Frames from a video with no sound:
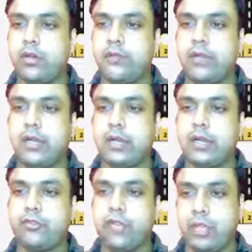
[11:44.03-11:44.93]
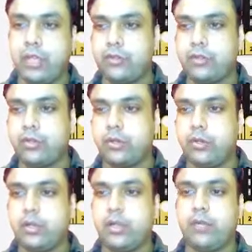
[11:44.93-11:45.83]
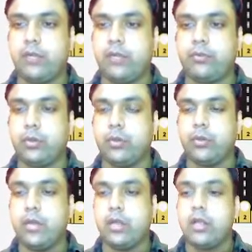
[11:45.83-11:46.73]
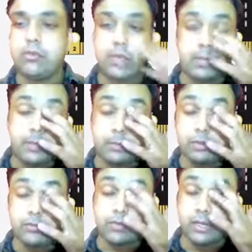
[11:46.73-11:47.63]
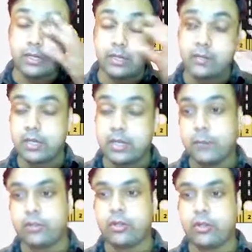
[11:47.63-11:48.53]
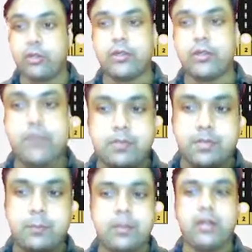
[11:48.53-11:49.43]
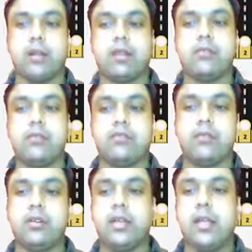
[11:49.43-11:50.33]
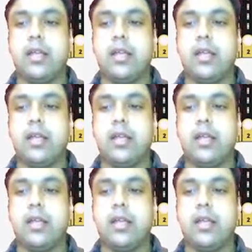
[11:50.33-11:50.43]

If I'll change it to the list view, so I'll be able to see the description also of this NPN transistor.